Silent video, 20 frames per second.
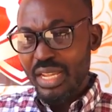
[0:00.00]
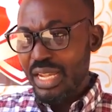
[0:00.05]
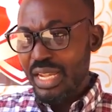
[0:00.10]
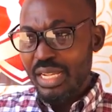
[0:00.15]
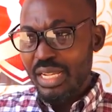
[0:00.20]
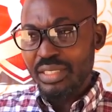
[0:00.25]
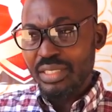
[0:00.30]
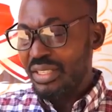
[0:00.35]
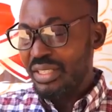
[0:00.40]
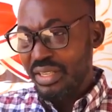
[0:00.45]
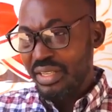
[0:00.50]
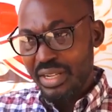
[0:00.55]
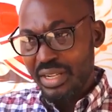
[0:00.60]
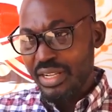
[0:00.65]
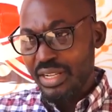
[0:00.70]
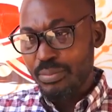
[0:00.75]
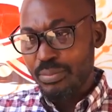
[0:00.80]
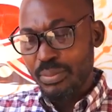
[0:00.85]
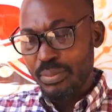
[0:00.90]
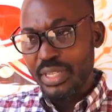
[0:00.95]
any
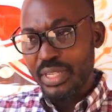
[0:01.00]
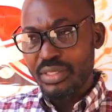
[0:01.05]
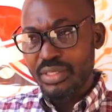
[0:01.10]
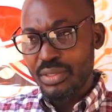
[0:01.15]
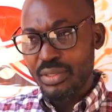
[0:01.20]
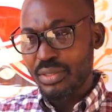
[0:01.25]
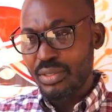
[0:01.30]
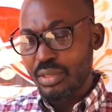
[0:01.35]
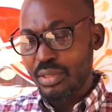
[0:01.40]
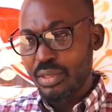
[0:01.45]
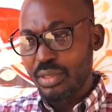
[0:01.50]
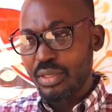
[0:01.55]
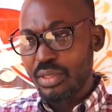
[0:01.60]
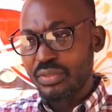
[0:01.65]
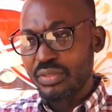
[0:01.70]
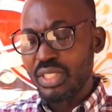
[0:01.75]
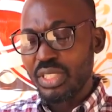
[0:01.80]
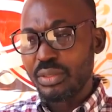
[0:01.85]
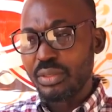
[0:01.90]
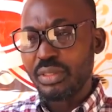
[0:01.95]
aspects
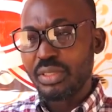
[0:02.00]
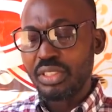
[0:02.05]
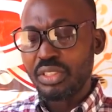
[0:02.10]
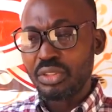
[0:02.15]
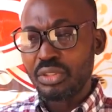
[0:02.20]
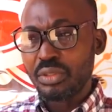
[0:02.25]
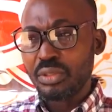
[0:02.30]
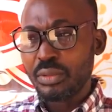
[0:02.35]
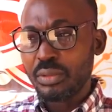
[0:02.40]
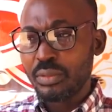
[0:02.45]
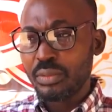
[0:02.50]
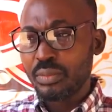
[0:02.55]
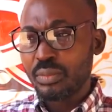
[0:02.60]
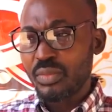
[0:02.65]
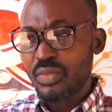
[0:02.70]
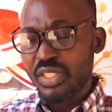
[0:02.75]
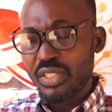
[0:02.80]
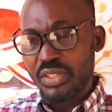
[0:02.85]
of the education